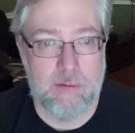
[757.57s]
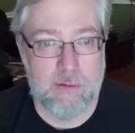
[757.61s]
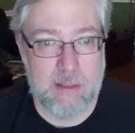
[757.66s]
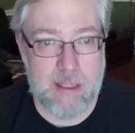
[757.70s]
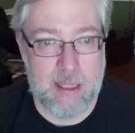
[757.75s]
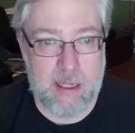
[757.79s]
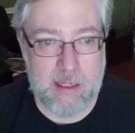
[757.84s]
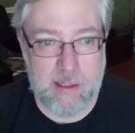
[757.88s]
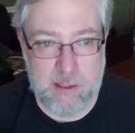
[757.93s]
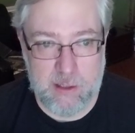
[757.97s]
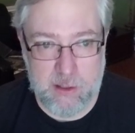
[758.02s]

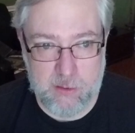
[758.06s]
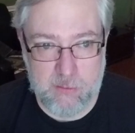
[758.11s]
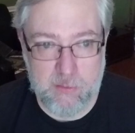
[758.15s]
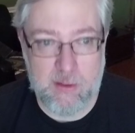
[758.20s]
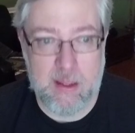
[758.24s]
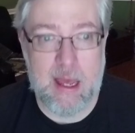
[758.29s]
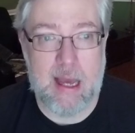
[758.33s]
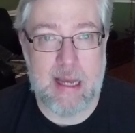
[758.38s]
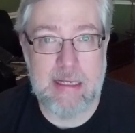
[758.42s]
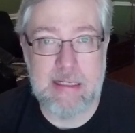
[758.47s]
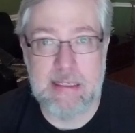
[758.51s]
That, you know,
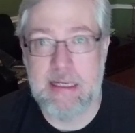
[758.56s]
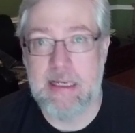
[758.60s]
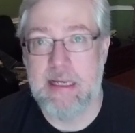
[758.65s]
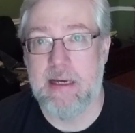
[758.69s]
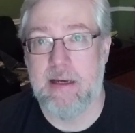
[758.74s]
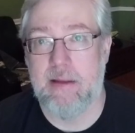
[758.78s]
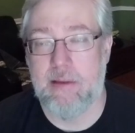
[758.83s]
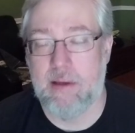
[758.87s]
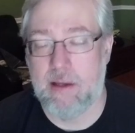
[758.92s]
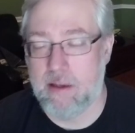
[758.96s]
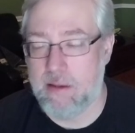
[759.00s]
the
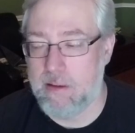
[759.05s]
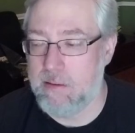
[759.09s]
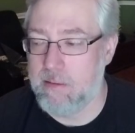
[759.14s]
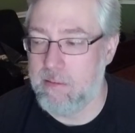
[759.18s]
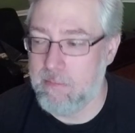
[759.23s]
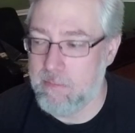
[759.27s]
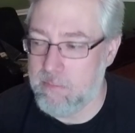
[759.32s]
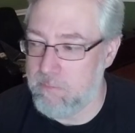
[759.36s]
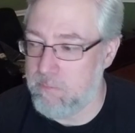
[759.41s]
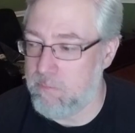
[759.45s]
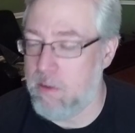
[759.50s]
idea that
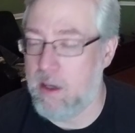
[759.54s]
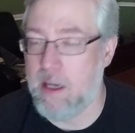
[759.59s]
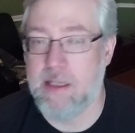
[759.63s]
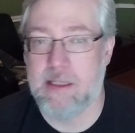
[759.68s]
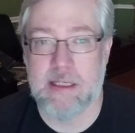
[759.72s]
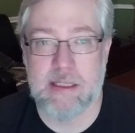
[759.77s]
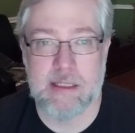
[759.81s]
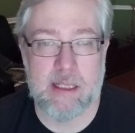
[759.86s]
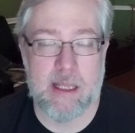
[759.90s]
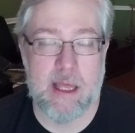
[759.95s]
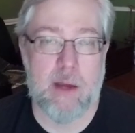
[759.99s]

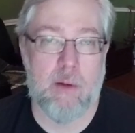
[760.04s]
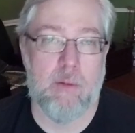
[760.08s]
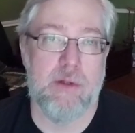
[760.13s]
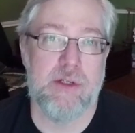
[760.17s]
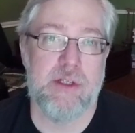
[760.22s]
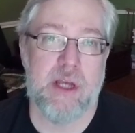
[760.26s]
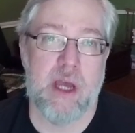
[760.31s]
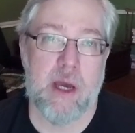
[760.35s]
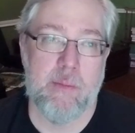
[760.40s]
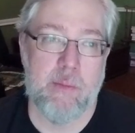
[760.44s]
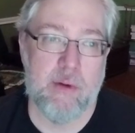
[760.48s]
racist
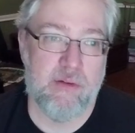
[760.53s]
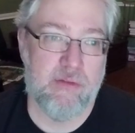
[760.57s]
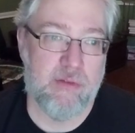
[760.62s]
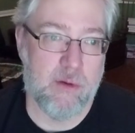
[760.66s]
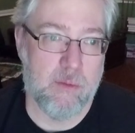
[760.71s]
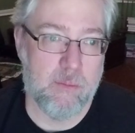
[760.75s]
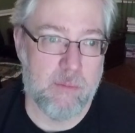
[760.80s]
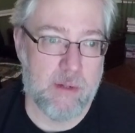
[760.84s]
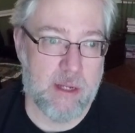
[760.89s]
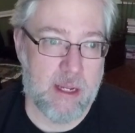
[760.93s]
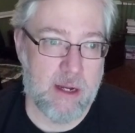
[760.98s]
language coming
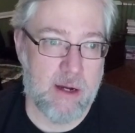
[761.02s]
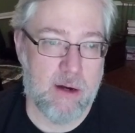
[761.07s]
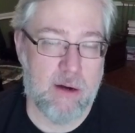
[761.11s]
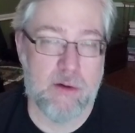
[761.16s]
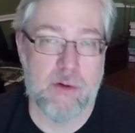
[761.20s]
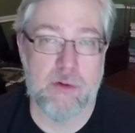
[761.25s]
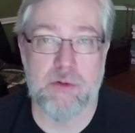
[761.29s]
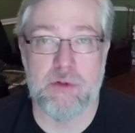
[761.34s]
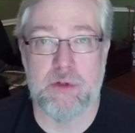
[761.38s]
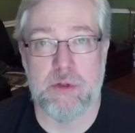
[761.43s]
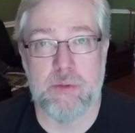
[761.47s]
from
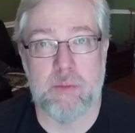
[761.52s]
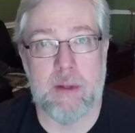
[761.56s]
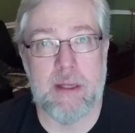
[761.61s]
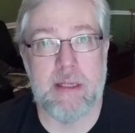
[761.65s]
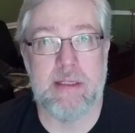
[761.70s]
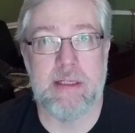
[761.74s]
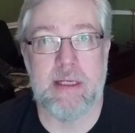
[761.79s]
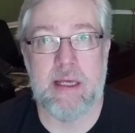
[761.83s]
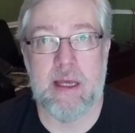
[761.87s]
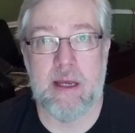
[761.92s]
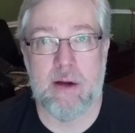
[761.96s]
characters was
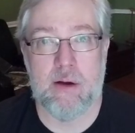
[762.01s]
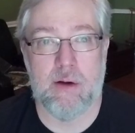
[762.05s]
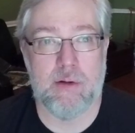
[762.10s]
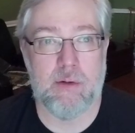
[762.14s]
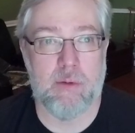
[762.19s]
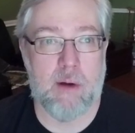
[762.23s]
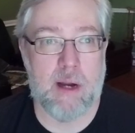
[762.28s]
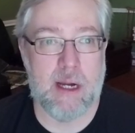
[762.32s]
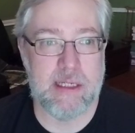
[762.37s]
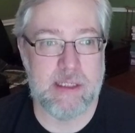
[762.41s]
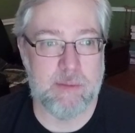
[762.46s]
meant to
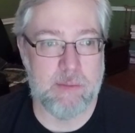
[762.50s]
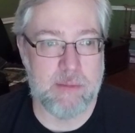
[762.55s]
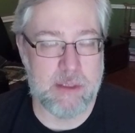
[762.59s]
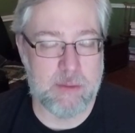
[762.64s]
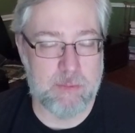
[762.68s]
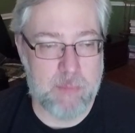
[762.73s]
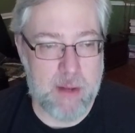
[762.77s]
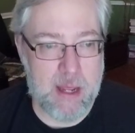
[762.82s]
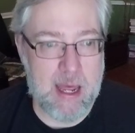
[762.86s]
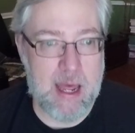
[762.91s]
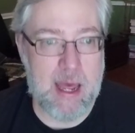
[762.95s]
characterize them as
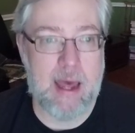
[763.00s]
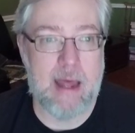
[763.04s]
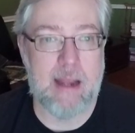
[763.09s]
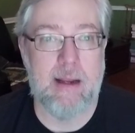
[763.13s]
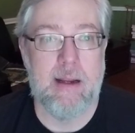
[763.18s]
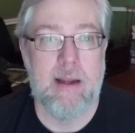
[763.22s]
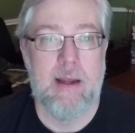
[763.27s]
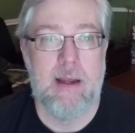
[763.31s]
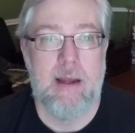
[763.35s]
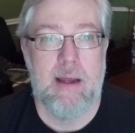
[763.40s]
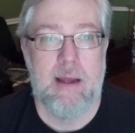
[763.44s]
bad,
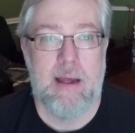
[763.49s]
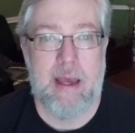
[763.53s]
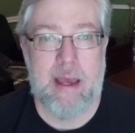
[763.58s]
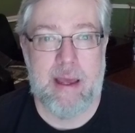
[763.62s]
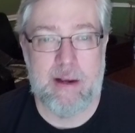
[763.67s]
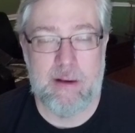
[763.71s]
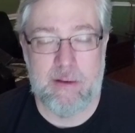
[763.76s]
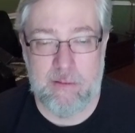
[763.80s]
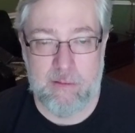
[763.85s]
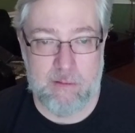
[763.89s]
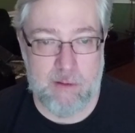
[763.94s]

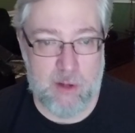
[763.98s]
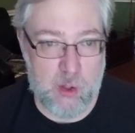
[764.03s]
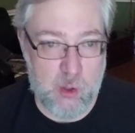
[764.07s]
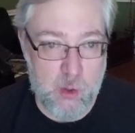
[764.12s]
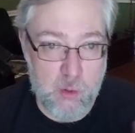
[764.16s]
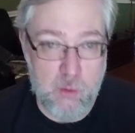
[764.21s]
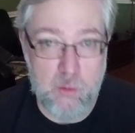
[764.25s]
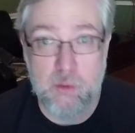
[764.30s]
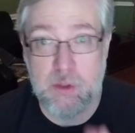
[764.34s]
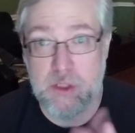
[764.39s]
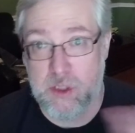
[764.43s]
and
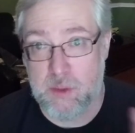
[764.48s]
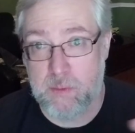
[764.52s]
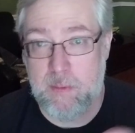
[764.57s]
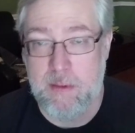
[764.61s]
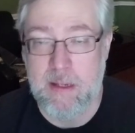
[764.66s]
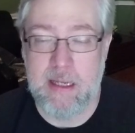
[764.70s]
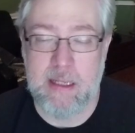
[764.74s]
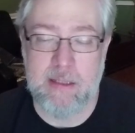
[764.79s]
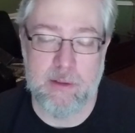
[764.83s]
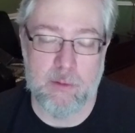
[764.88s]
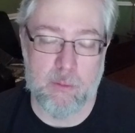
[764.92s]
who's
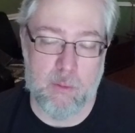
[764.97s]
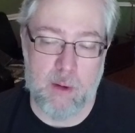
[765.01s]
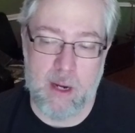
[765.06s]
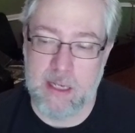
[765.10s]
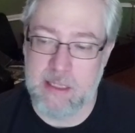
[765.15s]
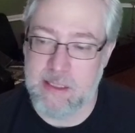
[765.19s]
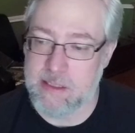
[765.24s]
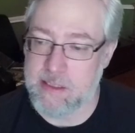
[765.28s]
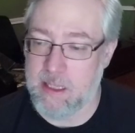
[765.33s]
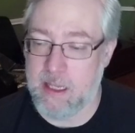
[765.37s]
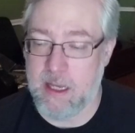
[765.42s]
speaking the
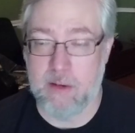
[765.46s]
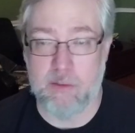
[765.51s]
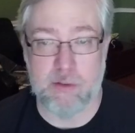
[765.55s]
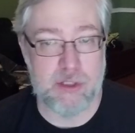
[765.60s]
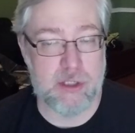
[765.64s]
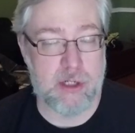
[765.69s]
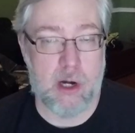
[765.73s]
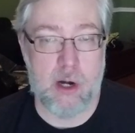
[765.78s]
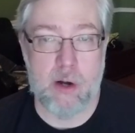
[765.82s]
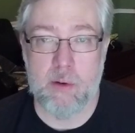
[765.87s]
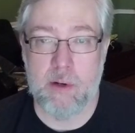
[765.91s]
racist language
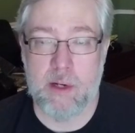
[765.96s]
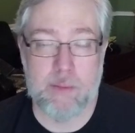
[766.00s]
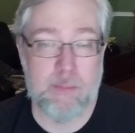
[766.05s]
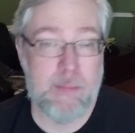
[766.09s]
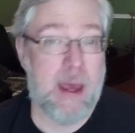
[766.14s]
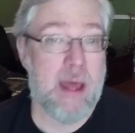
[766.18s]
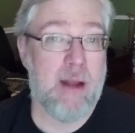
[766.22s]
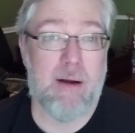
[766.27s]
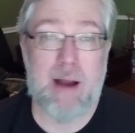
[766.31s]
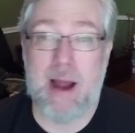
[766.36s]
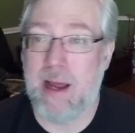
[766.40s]
to her, it
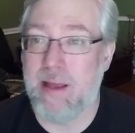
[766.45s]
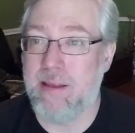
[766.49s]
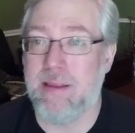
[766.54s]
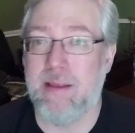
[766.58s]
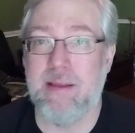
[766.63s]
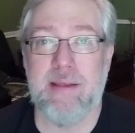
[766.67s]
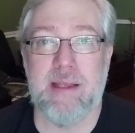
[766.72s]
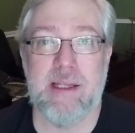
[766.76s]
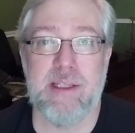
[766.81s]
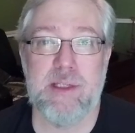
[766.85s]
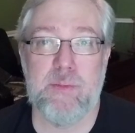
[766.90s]
matter. I
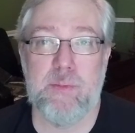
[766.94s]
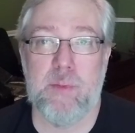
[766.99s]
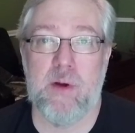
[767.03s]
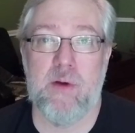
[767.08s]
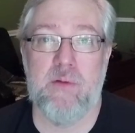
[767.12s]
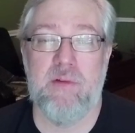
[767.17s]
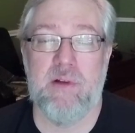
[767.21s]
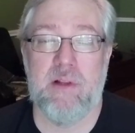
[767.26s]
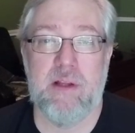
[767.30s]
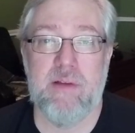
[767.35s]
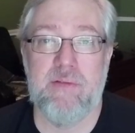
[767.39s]
think that's a
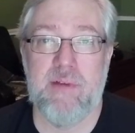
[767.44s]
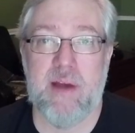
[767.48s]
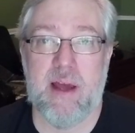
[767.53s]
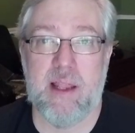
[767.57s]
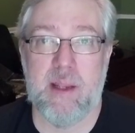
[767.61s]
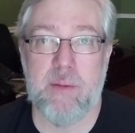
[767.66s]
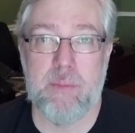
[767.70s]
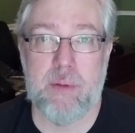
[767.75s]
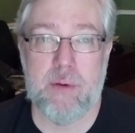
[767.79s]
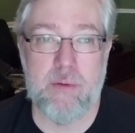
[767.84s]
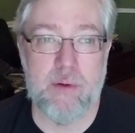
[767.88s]
perfectly
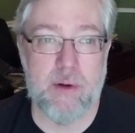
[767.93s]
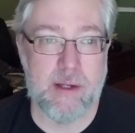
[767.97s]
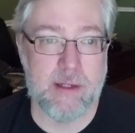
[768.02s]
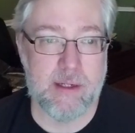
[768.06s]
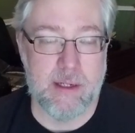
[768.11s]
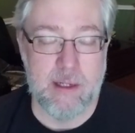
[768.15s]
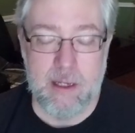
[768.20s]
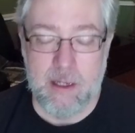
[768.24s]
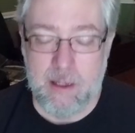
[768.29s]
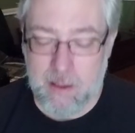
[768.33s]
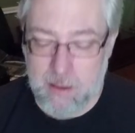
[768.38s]
valid point.
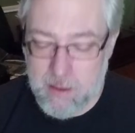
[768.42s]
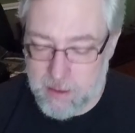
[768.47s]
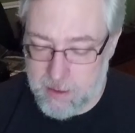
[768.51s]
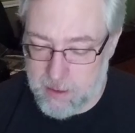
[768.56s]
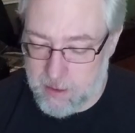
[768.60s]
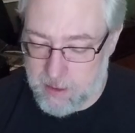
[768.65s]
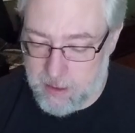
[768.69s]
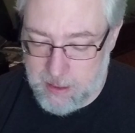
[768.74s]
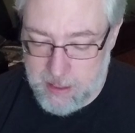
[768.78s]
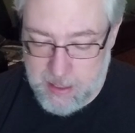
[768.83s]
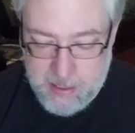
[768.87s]

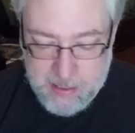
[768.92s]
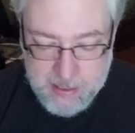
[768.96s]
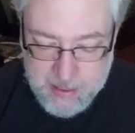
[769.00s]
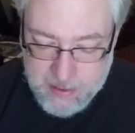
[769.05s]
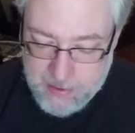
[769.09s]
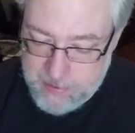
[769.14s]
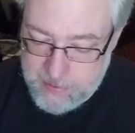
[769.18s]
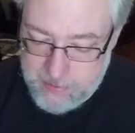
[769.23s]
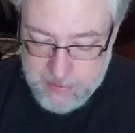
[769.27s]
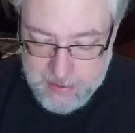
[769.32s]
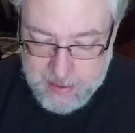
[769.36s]
And
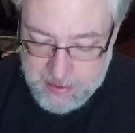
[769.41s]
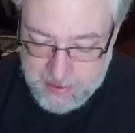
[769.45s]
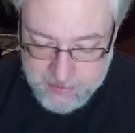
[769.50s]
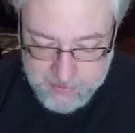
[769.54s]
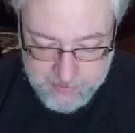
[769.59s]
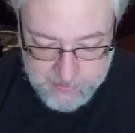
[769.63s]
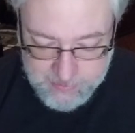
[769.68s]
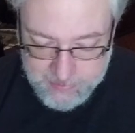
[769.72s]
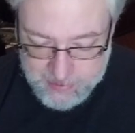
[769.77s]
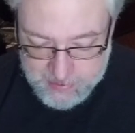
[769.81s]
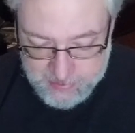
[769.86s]

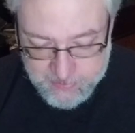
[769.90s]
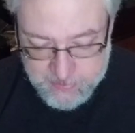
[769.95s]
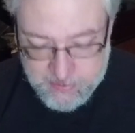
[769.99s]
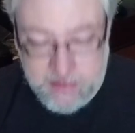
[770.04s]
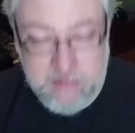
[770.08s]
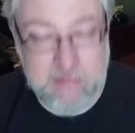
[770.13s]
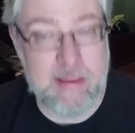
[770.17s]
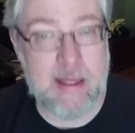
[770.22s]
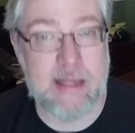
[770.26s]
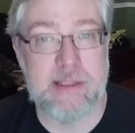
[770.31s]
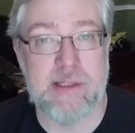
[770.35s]
I
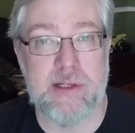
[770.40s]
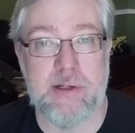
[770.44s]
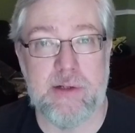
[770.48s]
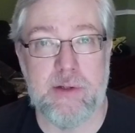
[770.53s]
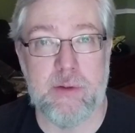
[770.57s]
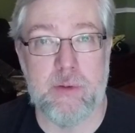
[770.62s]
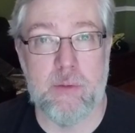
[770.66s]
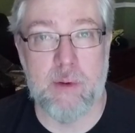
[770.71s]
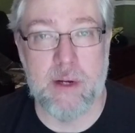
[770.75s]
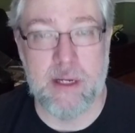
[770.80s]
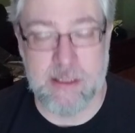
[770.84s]
think that's a
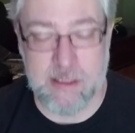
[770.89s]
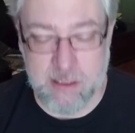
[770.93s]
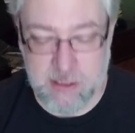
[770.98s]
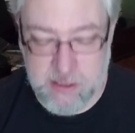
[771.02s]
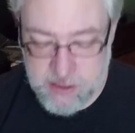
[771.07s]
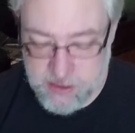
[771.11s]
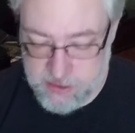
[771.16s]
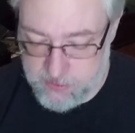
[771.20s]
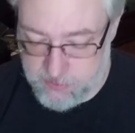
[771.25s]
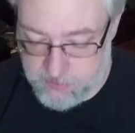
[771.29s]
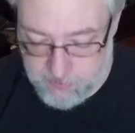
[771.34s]
good reason
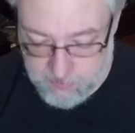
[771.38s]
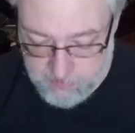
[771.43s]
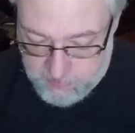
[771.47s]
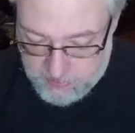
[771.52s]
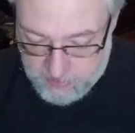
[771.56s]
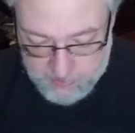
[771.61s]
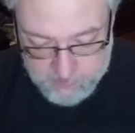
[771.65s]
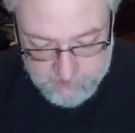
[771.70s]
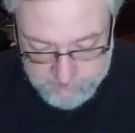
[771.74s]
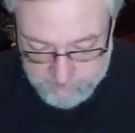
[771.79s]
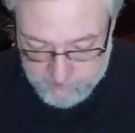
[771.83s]
to,
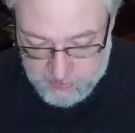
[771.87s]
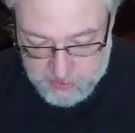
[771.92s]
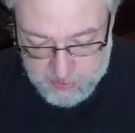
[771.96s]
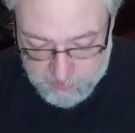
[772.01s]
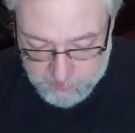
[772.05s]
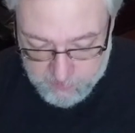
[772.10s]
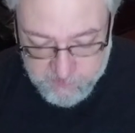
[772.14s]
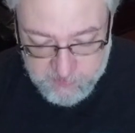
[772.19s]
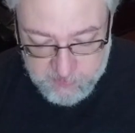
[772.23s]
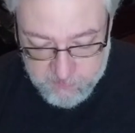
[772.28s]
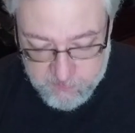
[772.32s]
you
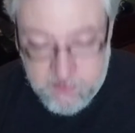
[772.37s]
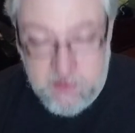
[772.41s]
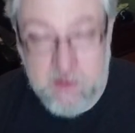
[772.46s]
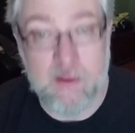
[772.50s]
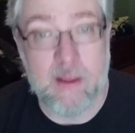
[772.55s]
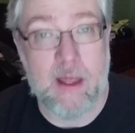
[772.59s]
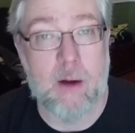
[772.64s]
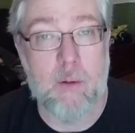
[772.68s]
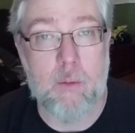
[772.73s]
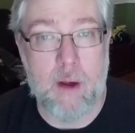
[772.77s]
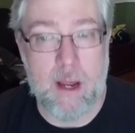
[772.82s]
know, if you feel
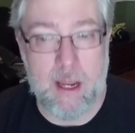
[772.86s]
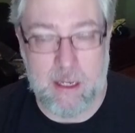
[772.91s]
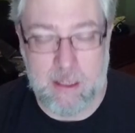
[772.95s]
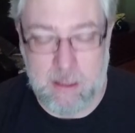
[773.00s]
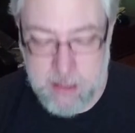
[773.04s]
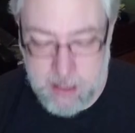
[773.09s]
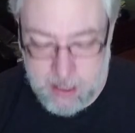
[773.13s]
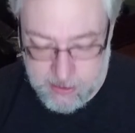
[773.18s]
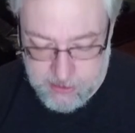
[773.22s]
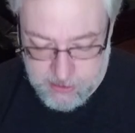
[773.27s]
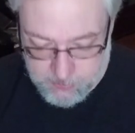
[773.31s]
that way,
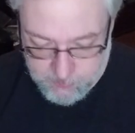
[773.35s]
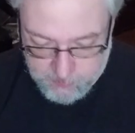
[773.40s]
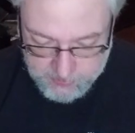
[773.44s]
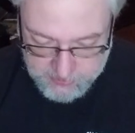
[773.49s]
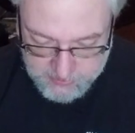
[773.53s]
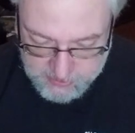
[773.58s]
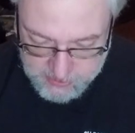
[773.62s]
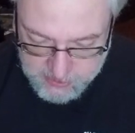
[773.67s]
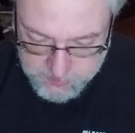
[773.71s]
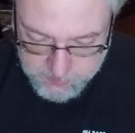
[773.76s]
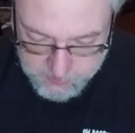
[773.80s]
not to
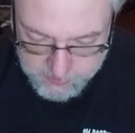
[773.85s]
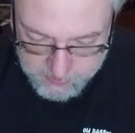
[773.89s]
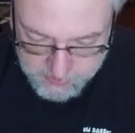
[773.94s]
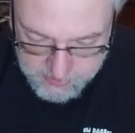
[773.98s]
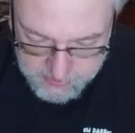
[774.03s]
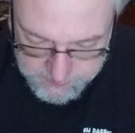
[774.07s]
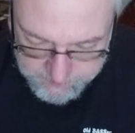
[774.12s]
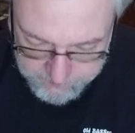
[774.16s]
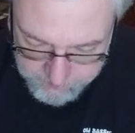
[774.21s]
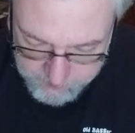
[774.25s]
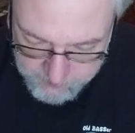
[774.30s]
read these books.